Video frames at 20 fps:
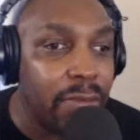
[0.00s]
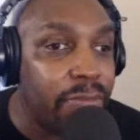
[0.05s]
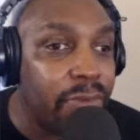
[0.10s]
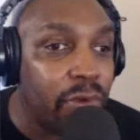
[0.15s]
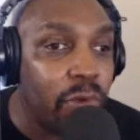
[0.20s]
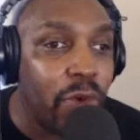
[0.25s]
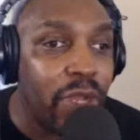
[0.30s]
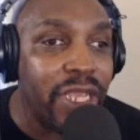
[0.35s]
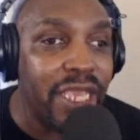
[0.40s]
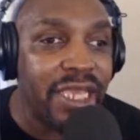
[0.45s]
But
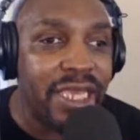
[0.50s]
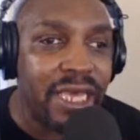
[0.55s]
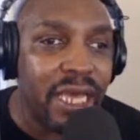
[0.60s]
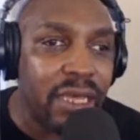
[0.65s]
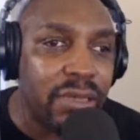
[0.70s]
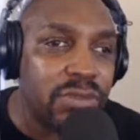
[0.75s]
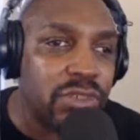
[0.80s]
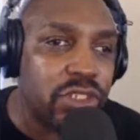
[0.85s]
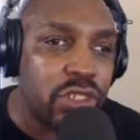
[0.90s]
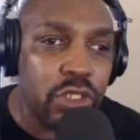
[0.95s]
when it
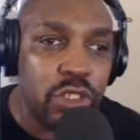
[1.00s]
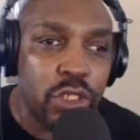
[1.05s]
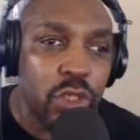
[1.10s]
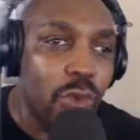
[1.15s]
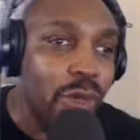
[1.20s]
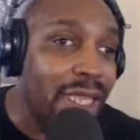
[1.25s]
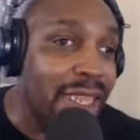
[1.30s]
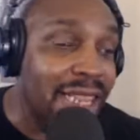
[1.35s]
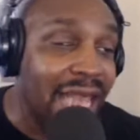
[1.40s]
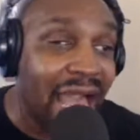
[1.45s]
comes to
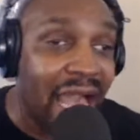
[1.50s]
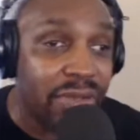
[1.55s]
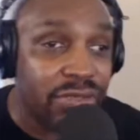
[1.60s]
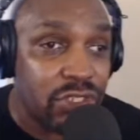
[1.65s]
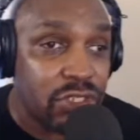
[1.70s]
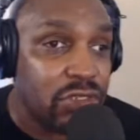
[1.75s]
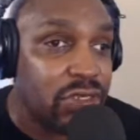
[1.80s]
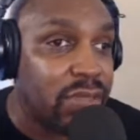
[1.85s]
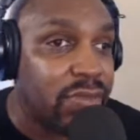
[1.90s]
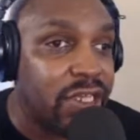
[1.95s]
doing live
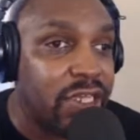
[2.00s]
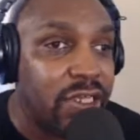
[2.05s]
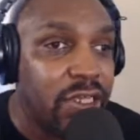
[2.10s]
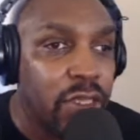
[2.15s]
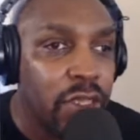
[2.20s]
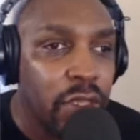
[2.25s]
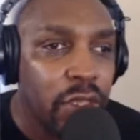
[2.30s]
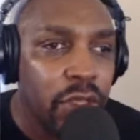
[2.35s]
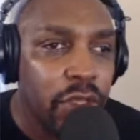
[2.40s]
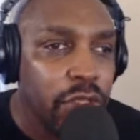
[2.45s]
streaming,
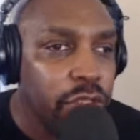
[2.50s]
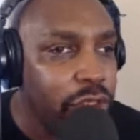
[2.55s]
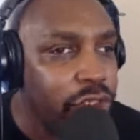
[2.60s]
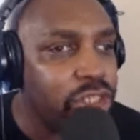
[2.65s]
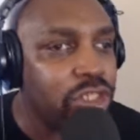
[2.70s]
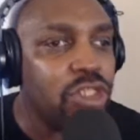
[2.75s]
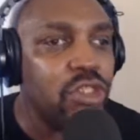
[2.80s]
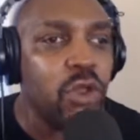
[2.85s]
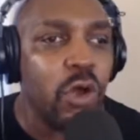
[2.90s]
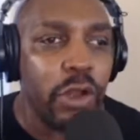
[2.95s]
you're
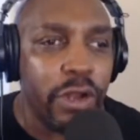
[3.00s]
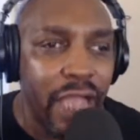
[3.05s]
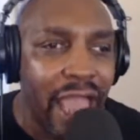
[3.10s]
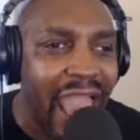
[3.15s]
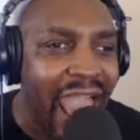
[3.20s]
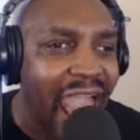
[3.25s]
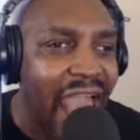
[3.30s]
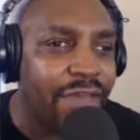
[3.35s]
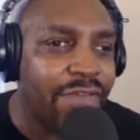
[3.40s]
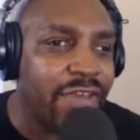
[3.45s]
sort of
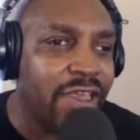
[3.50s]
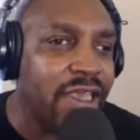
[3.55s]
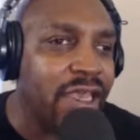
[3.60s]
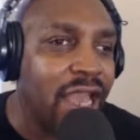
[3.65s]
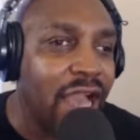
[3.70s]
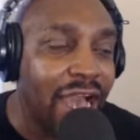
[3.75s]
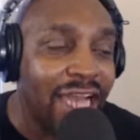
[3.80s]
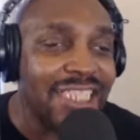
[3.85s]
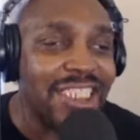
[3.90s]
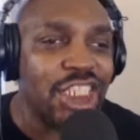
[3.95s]
having
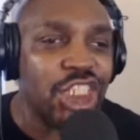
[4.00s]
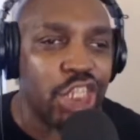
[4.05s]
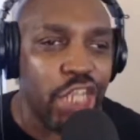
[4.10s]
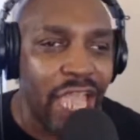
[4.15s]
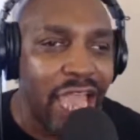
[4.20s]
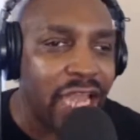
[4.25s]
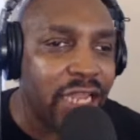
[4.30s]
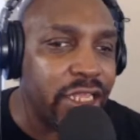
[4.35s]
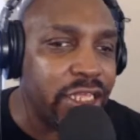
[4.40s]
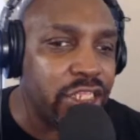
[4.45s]
a
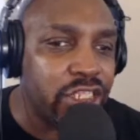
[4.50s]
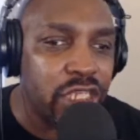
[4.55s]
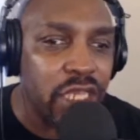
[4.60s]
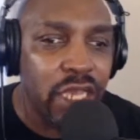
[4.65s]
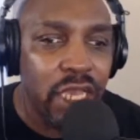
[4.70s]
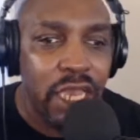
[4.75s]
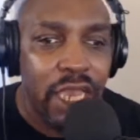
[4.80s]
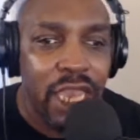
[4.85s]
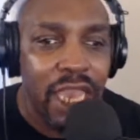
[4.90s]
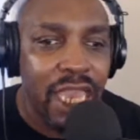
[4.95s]
challenge
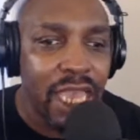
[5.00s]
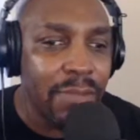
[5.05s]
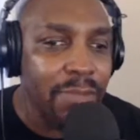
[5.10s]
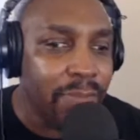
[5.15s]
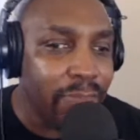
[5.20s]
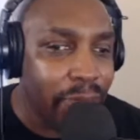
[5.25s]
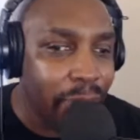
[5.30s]
in